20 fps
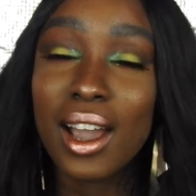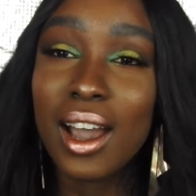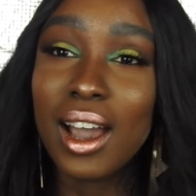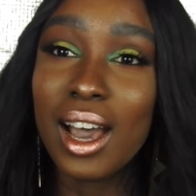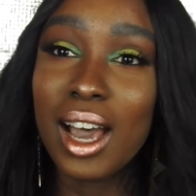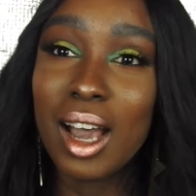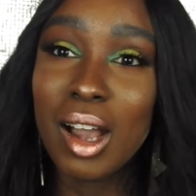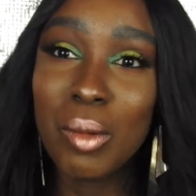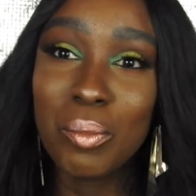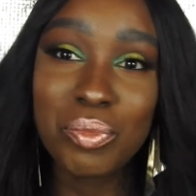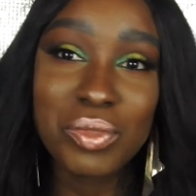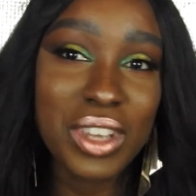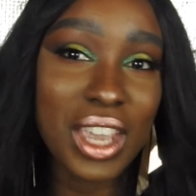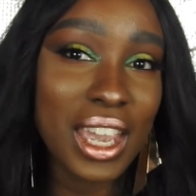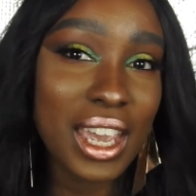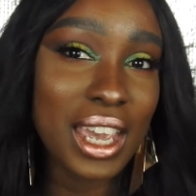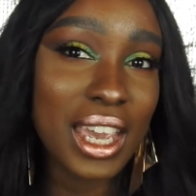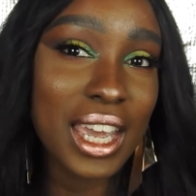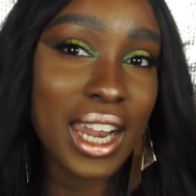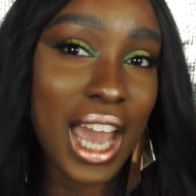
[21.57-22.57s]
Um,
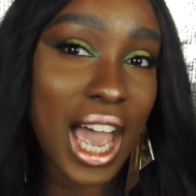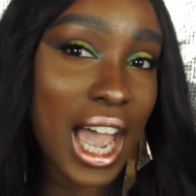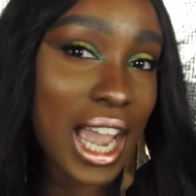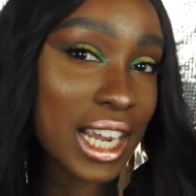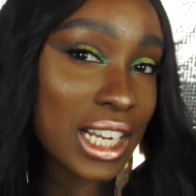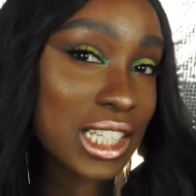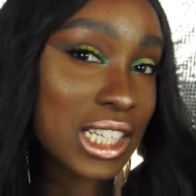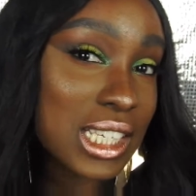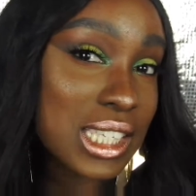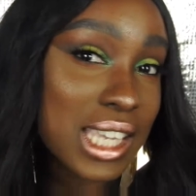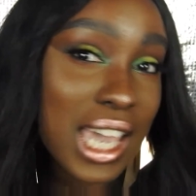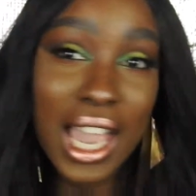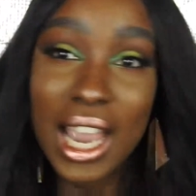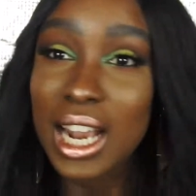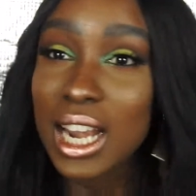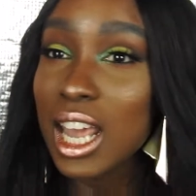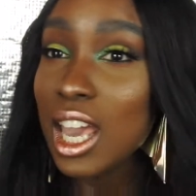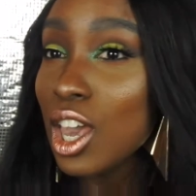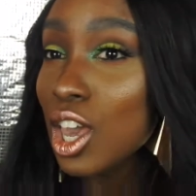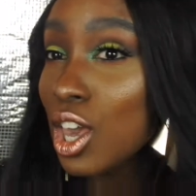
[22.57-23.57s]
and I just
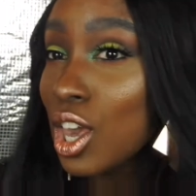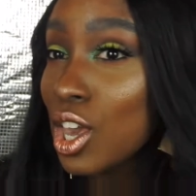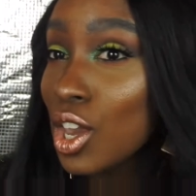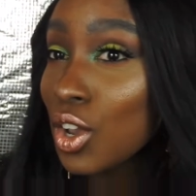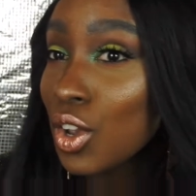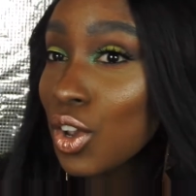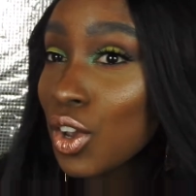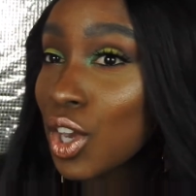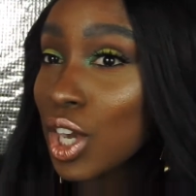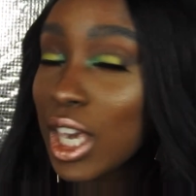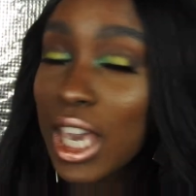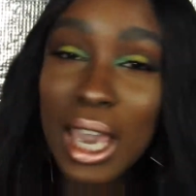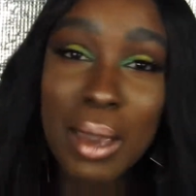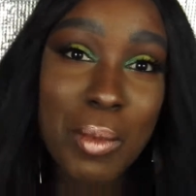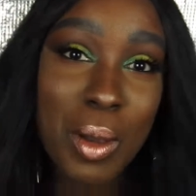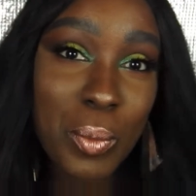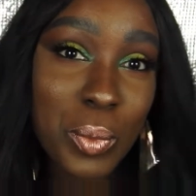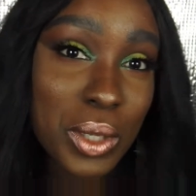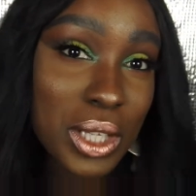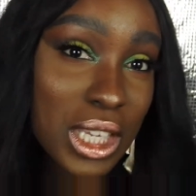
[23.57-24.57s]
kind of
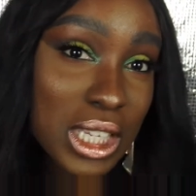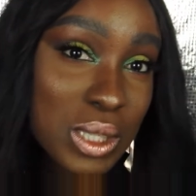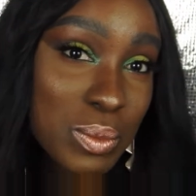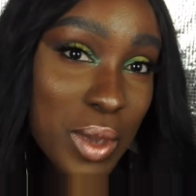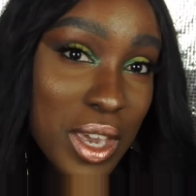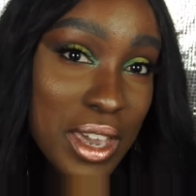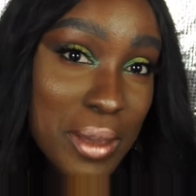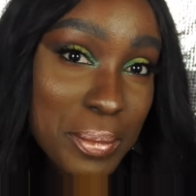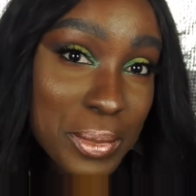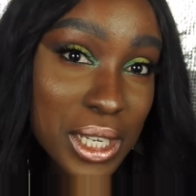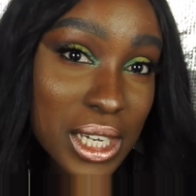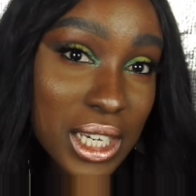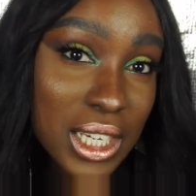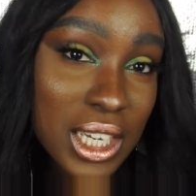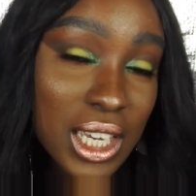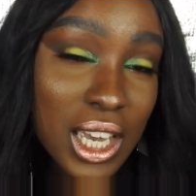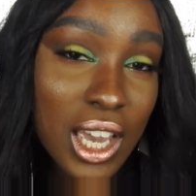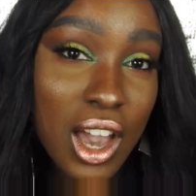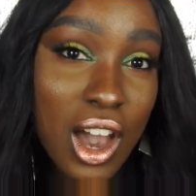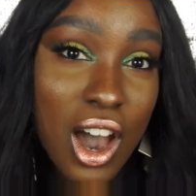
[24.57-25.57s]
came up with this makeup
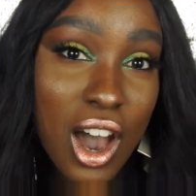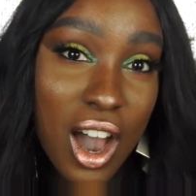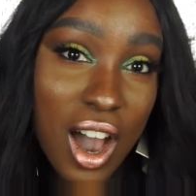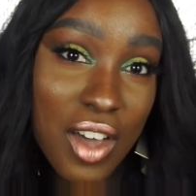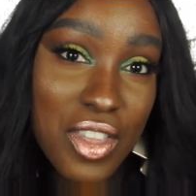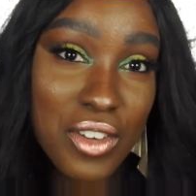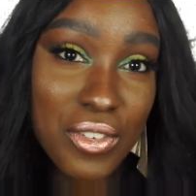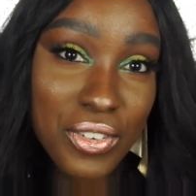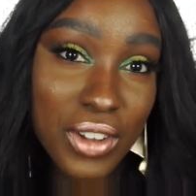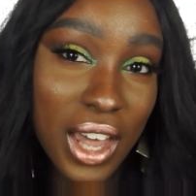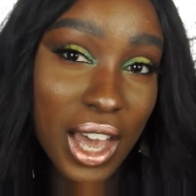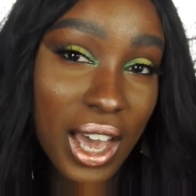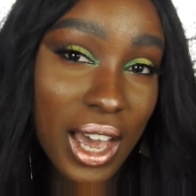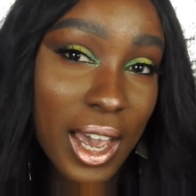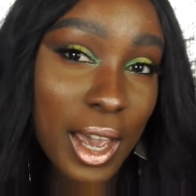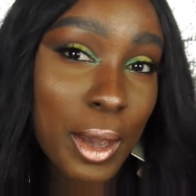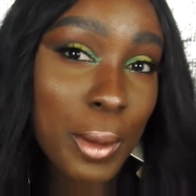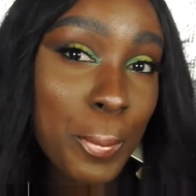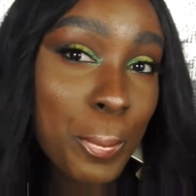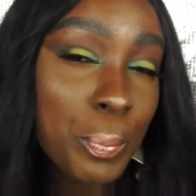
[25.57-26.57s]
look on the
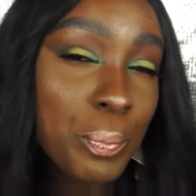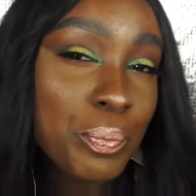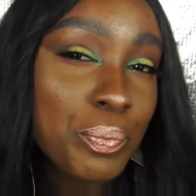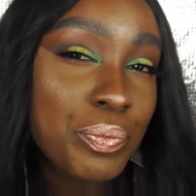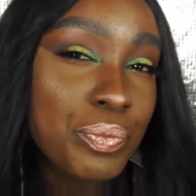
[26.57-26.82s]
fly.